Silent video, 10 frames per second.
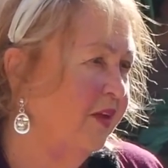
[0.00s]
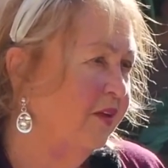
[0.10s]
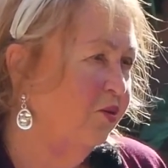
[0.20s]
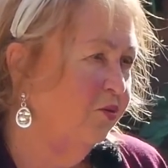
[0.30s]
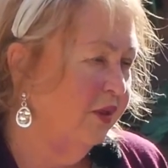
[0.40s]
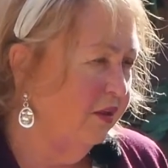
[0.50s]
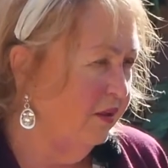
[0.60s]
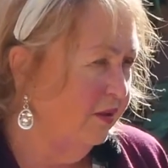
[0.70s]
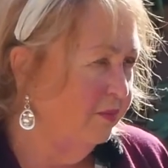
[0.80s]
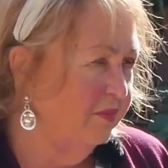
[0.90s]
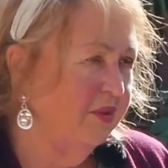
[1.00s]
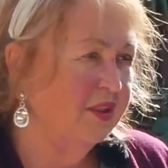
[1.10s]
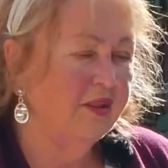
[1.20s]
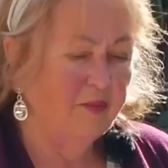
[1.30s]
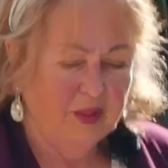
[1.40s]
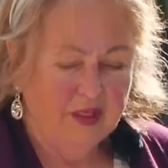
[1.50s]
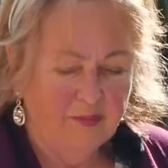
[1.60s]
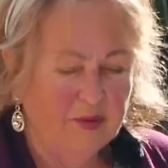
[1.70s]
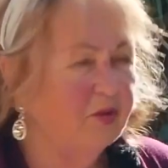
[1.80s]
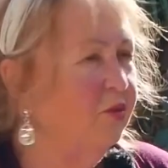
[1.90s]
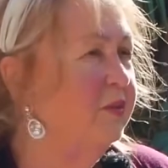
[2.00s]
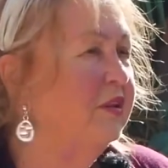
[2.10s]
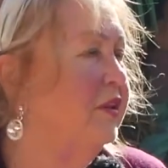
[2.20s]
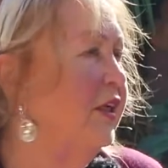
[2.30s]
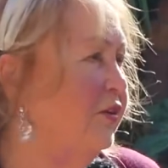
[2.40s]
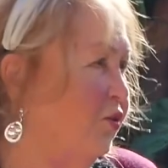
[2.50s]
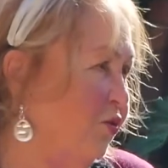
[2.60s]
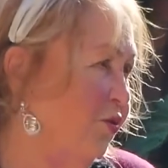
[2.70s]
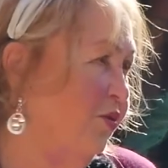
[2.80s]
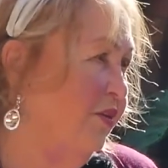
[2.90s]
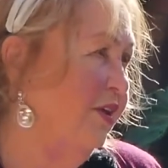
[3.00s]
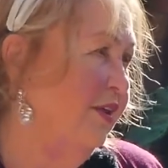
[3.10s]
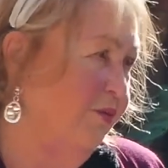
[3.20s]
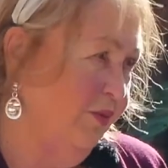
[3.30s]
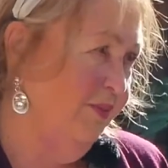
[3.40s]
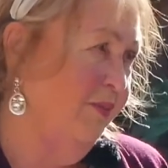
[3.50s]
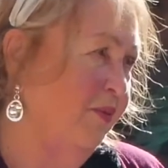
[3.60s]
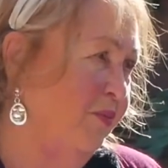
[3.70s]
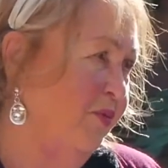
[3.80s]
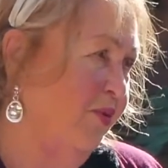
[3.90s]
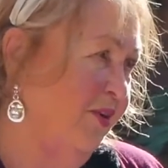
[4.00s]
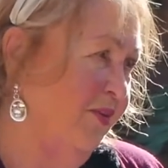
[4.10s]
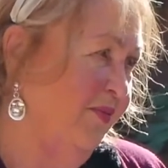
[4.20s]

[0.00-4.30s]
You're welcome, and I'm happy to present you with my book.